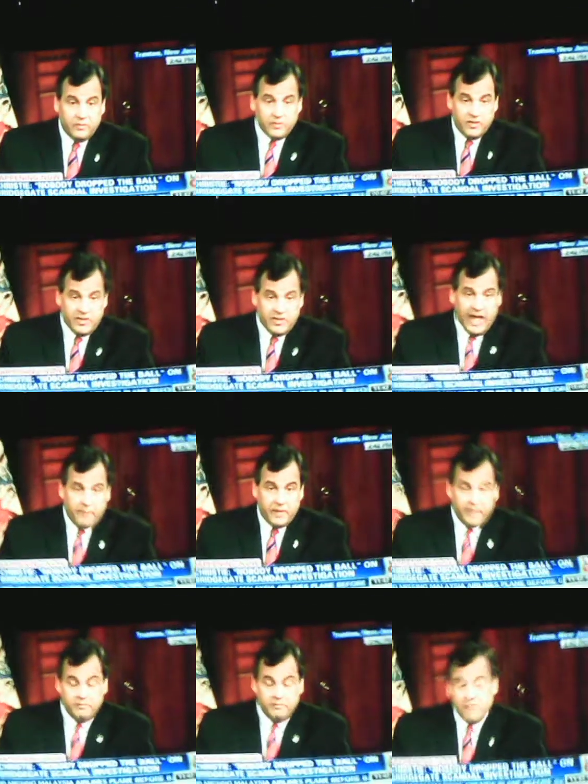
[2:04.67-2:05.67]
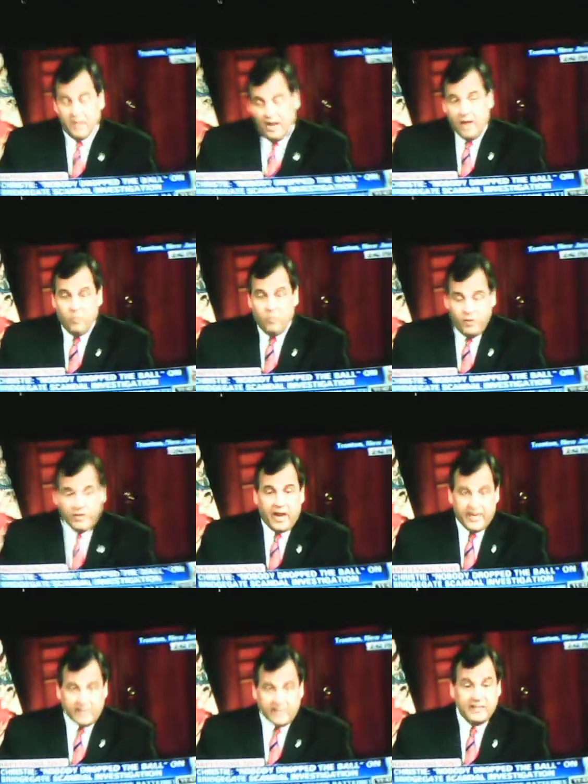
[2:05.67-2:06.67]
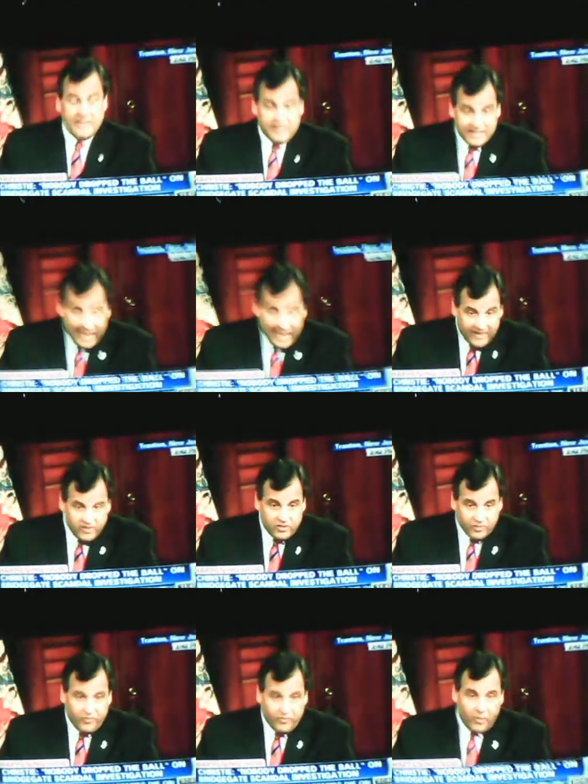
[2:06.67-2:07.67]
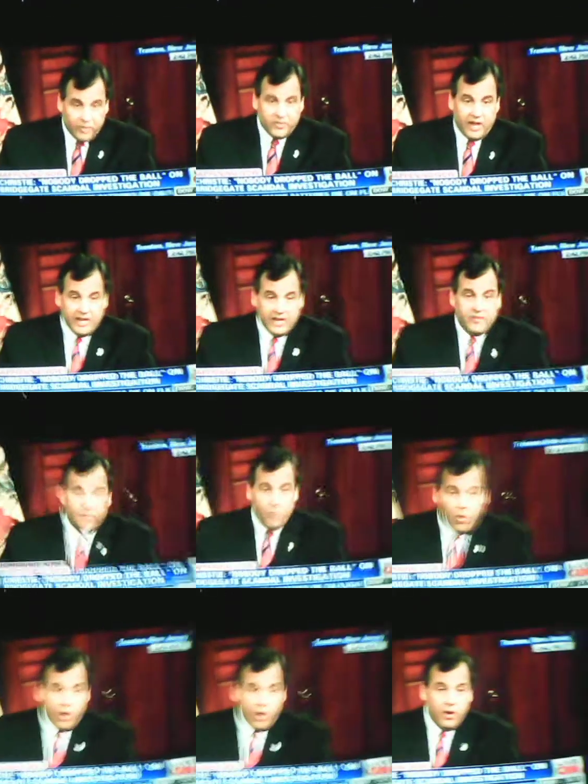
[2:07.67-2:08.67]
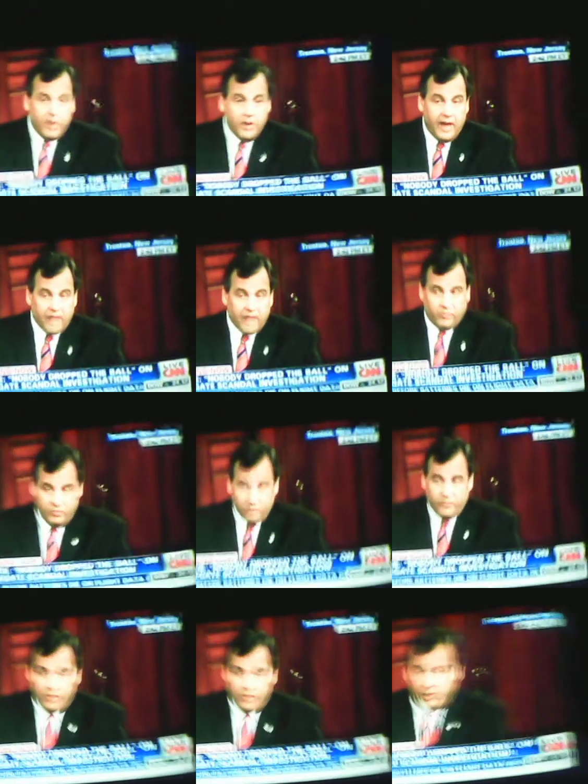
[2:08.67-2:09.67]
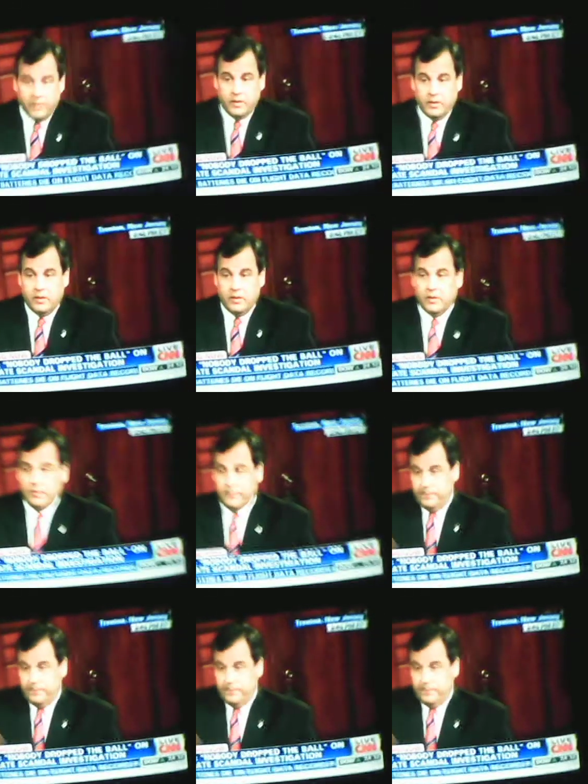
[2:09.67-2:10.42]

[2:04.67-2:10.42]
this happening. Cameraman, man, keep keep keep keep, keep focus, man. As we move forward. But have you Let's move